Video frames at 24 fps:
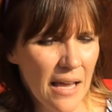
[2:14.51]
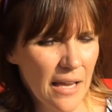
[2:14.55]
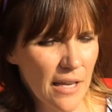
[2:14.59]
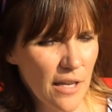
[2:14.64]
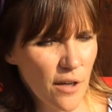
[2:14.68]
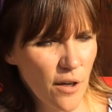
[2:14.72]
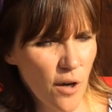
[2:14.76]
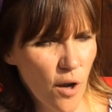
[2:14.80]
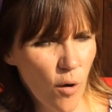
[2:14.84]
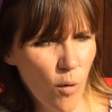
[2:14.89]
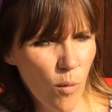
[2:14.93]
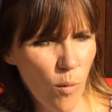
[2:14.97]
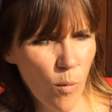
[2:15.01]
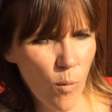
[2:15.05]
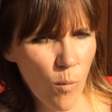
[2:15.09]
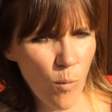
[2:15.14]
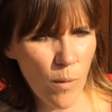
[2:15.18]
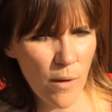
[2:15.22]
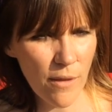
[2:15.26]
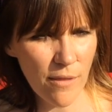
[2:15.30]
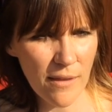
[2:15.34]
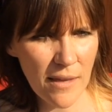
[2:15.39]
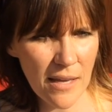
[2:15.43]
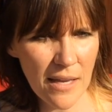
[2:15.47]
You know,
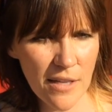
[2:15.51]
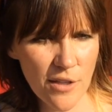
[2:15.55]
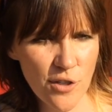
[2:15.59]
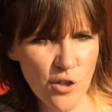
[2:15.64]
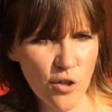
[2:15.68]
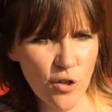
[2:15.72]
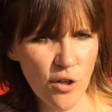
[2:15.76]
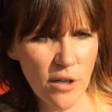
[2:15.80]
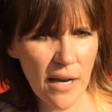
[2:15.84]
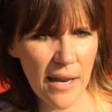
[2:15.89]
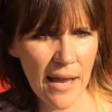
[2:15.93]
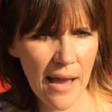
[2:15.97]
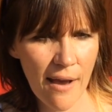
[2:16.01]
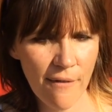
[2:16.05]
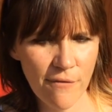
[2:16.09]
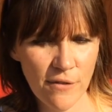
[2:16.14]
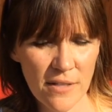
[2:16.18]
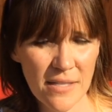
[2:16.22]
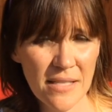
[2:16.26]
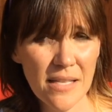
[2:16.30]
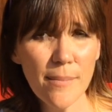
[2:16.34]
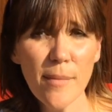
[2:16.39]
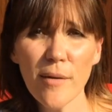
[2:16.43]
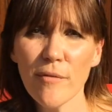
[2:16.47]
with kids, you're going to have,
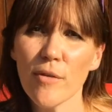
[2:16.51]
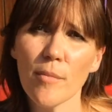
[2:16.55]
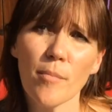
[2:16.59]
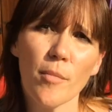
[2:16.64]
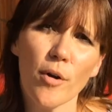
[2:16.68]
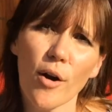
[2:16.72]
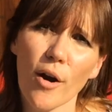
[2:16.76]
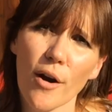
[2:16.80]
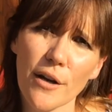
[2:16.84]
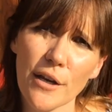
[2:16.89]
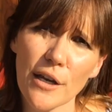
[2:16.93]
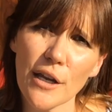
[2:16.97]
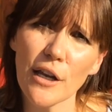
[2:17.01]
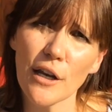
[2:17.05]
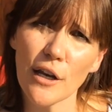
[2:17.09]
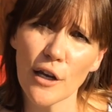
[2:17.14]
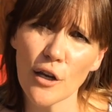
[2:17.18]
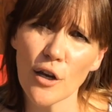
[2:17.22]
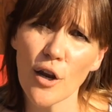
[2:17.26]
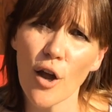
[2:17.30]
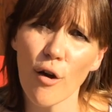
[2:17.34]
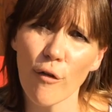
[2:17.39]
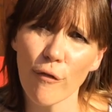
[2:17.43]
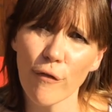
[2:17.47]
some of them are already going
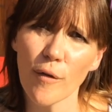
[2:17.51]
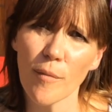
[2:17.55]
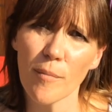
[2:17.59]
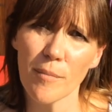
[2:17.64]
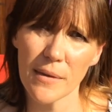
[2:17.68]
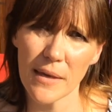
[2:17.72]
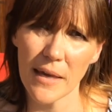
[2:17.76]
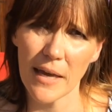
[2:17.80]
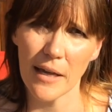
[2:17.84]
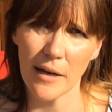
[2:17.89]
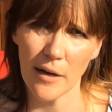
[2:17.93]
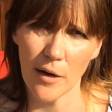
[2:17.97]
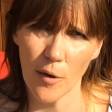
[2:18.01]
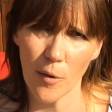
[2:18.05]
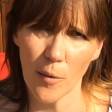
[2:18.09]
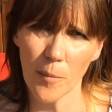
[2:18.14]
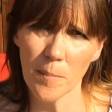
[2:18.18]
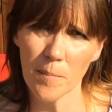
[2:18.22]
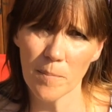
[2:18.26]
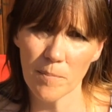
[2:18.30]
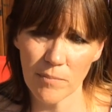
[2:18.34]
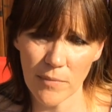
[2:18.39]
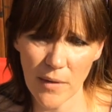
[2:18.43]
to know from piano